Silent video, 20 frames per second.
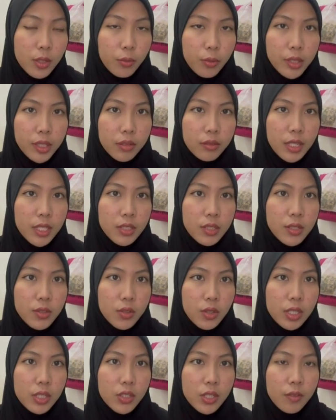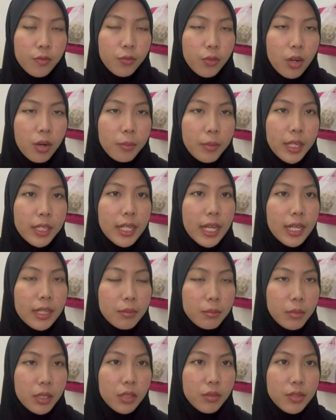with the registration form and
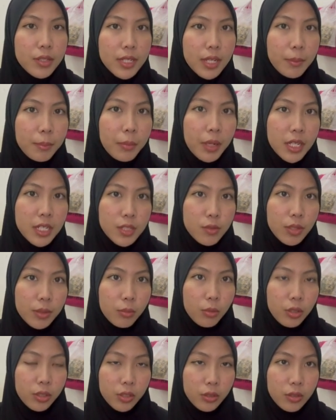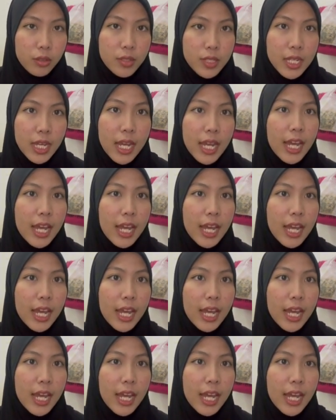admin reset password modules